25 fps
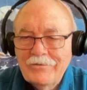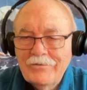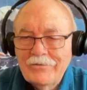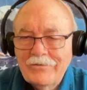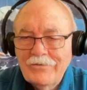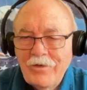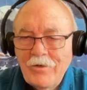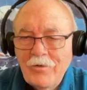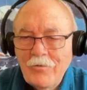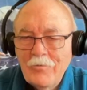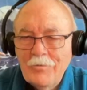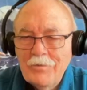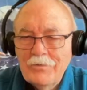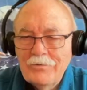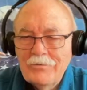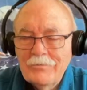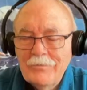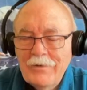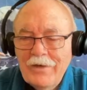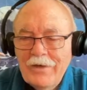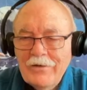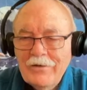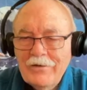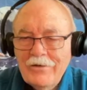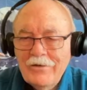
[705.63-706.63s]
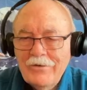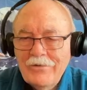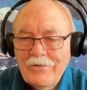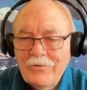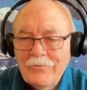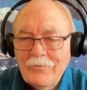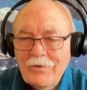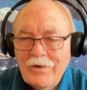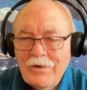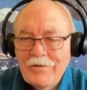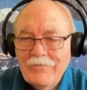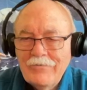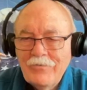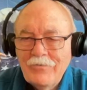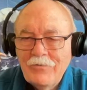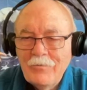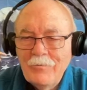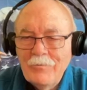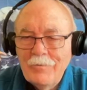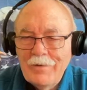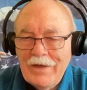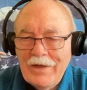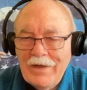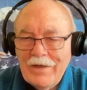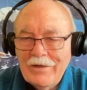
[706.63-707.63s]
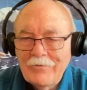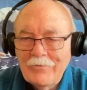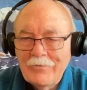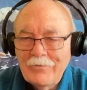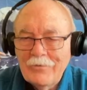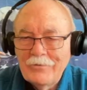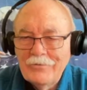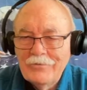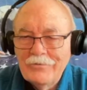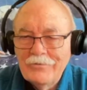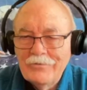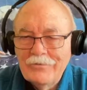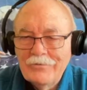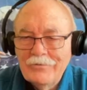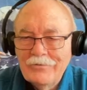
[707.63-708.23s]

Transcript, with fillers: scope is mounted on the rifle backwards